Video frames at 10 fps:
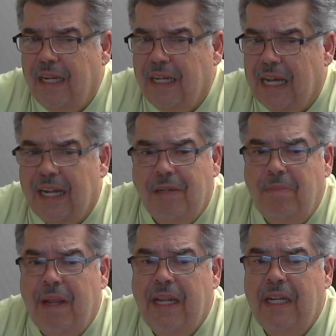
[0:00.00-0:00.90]
God
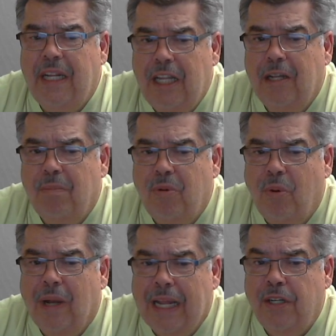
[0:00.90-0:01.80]
made him
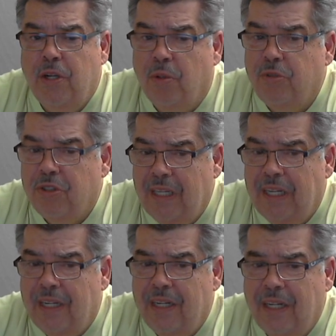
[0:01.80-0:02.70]
who had no
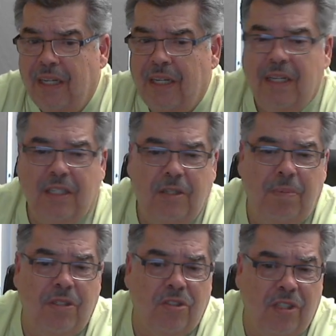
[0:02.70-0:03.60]
sin to
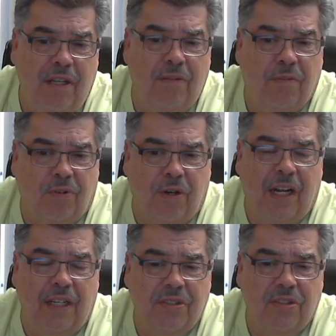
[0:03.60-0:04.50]
be sin for
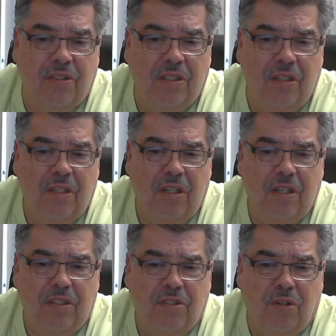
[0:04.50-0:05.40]
us
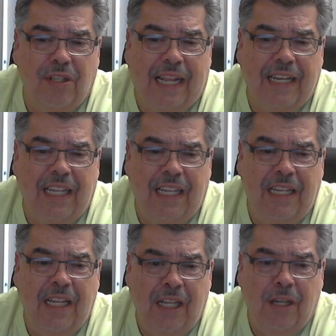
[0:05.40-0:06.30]
so that in
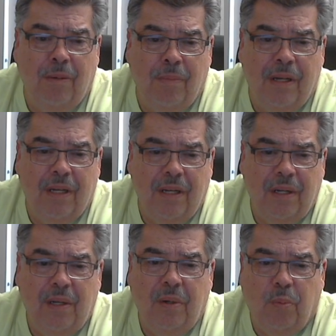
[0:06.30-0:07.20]
him
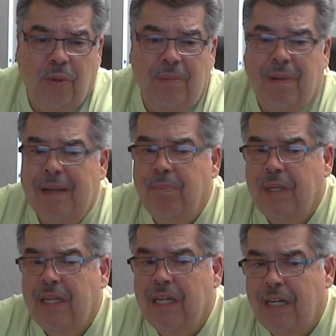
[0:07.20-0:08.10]
we might
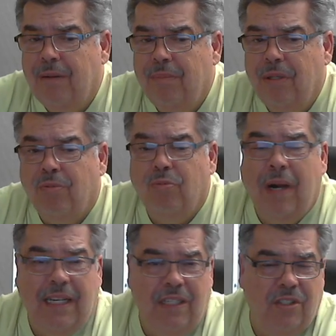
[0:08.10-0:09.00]
become the
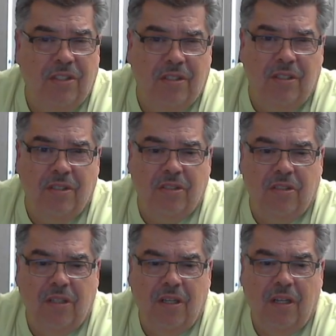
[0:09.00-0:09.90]
righteousness
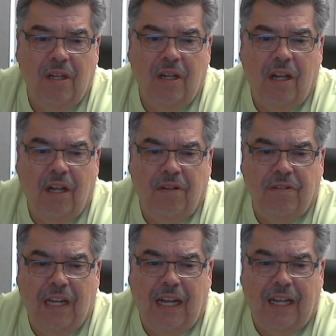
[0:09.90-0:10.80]
of
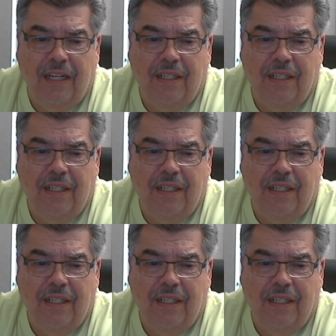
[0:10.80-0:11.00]
God.